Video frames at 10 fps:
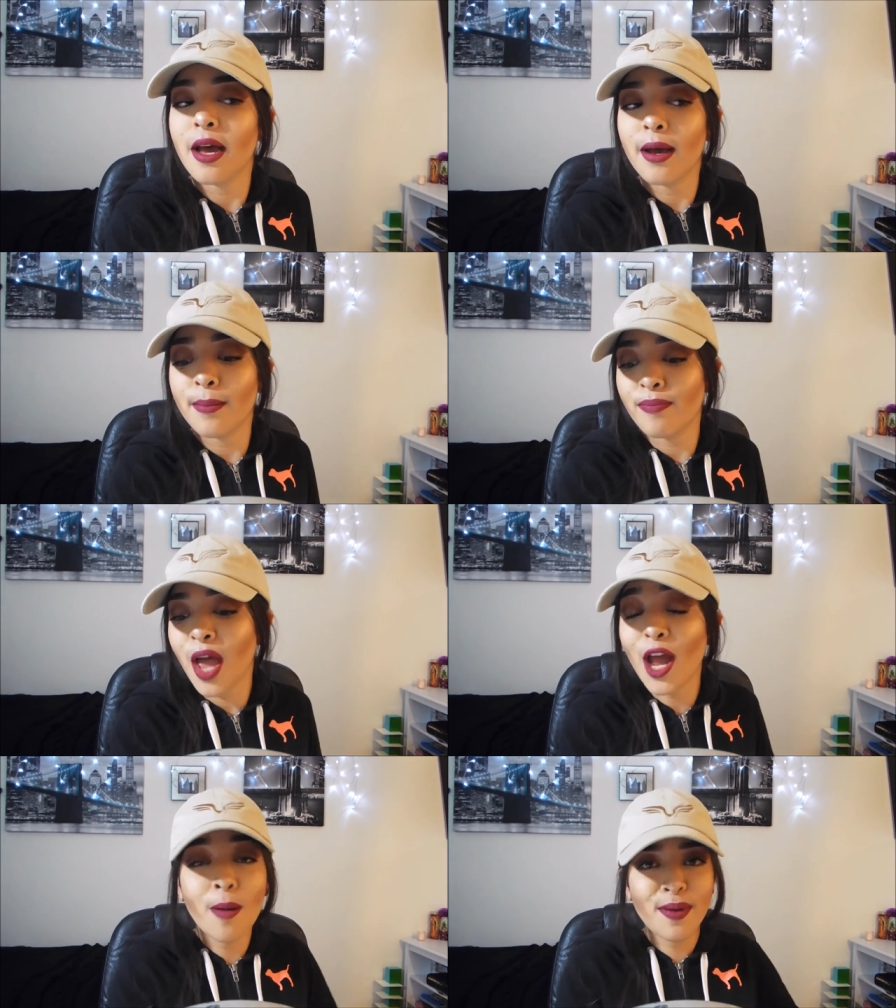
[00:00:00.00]

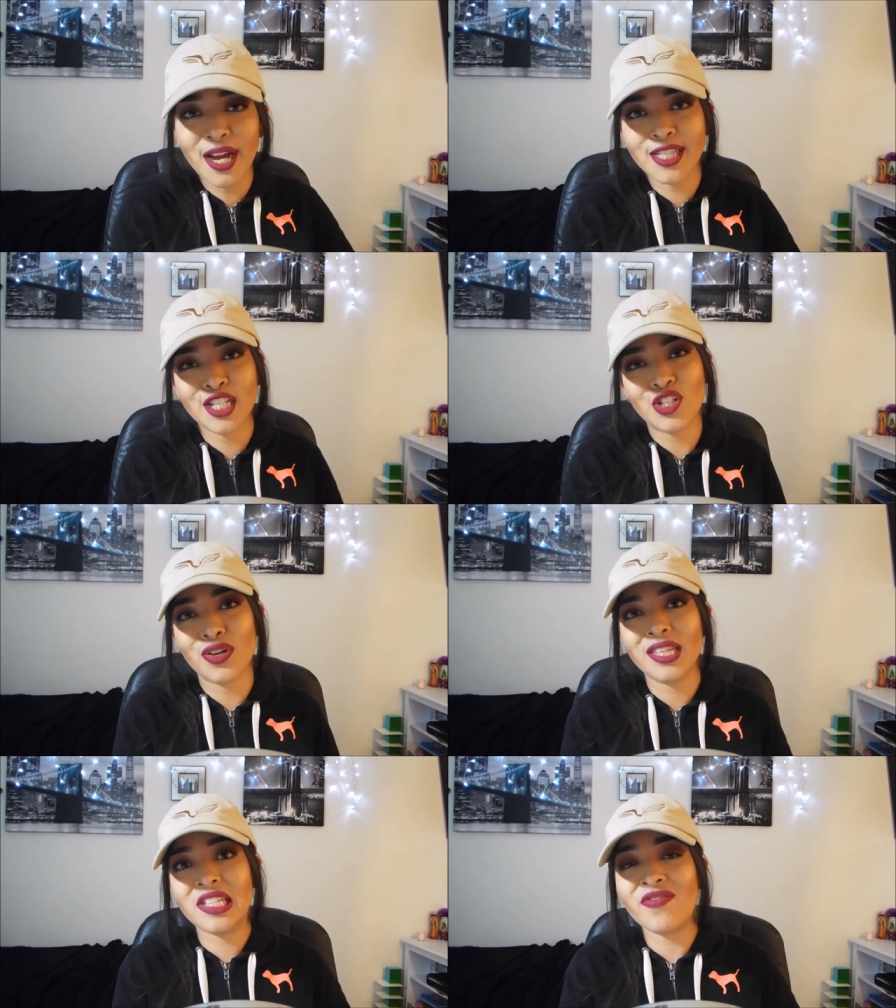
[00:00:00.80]
I hope you guys
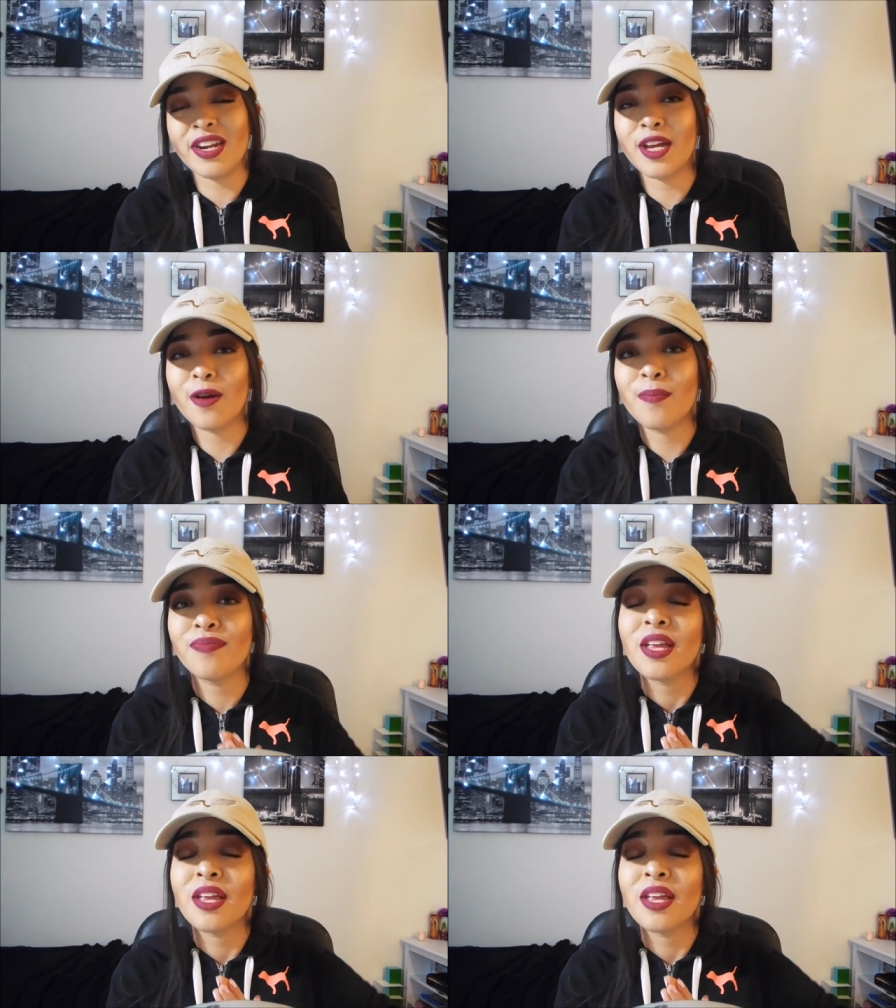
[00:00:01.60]
enjoyed this video.